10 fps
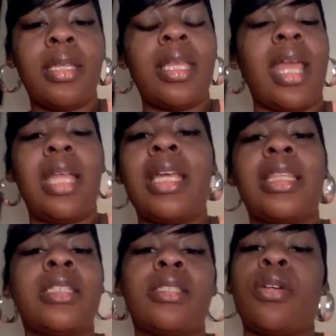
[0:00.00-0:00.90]
That ain't
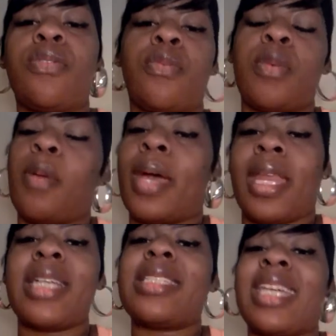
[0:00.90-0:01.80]
nothing took from
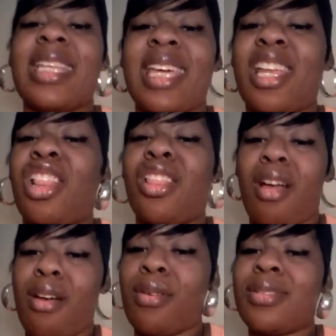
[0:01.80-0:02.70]
nobody. I said that a
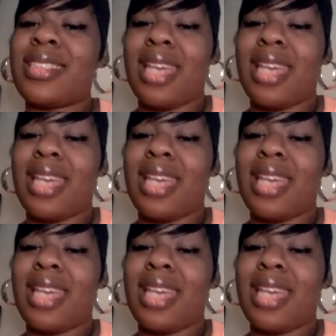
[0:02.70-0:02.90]
long